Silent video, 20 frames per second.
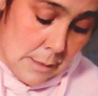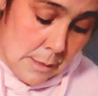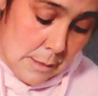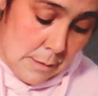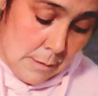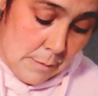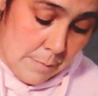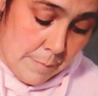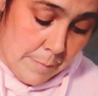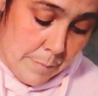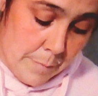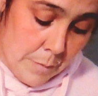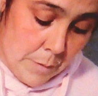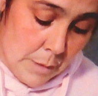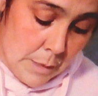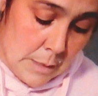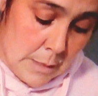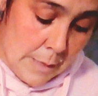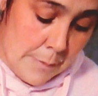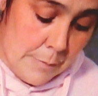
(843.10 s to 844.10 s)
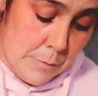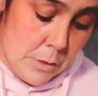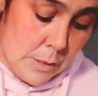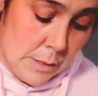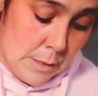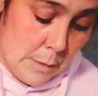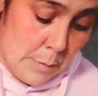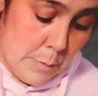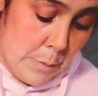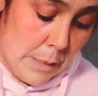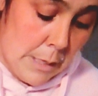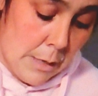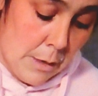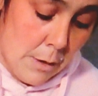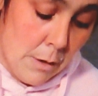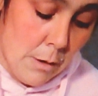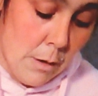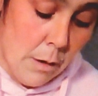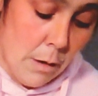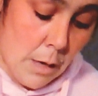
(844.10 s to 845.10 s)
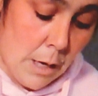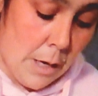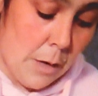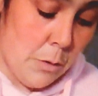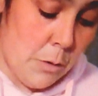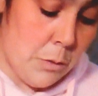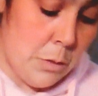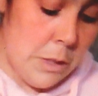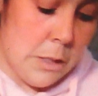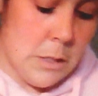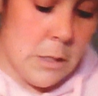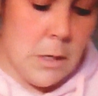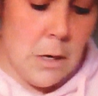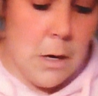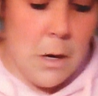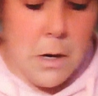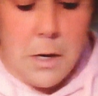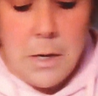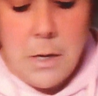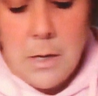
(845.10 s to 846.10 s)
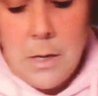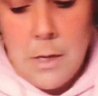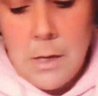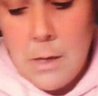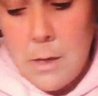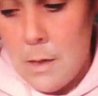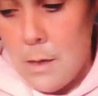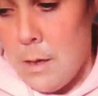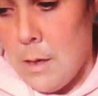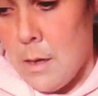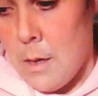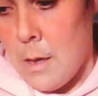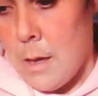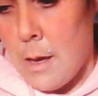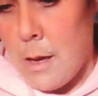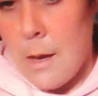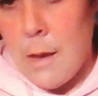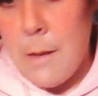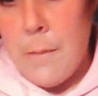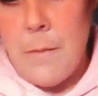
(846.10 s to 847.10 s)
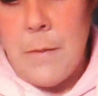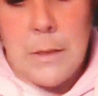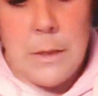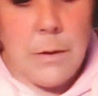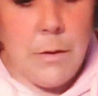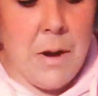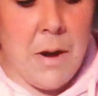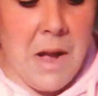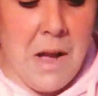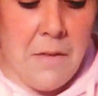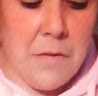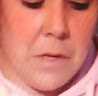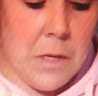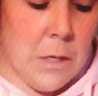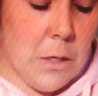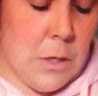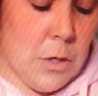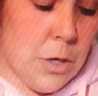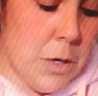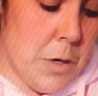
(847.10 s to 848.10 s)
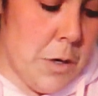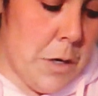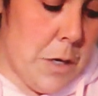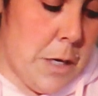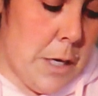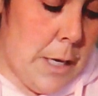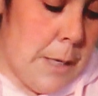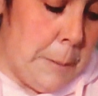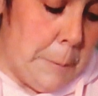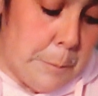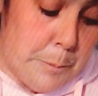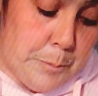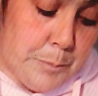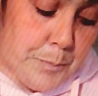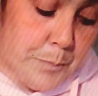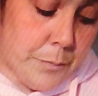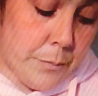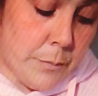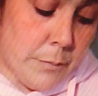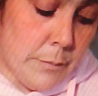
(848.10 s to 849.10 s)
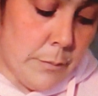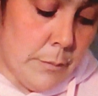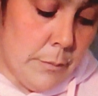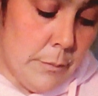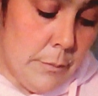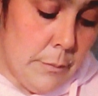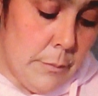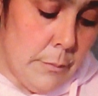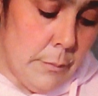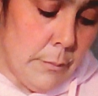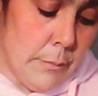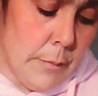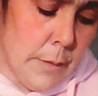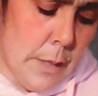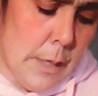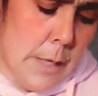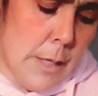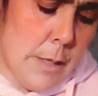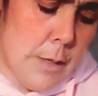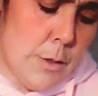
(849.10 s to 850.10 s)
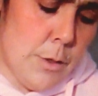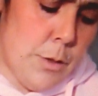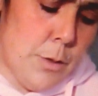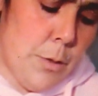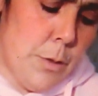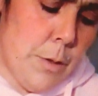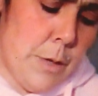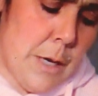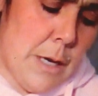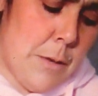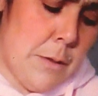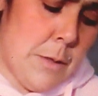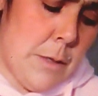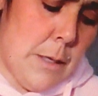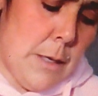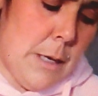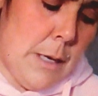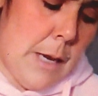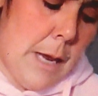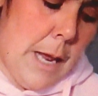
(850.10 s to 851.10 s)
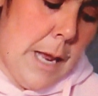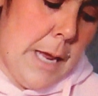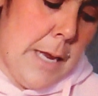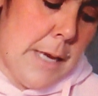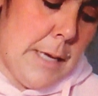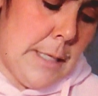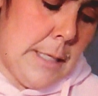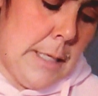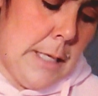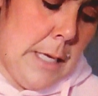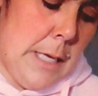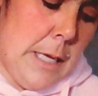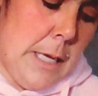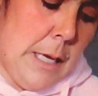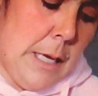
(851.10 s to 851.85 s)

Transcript: because I'm just a beginner. I only started this crafting journey in 2018,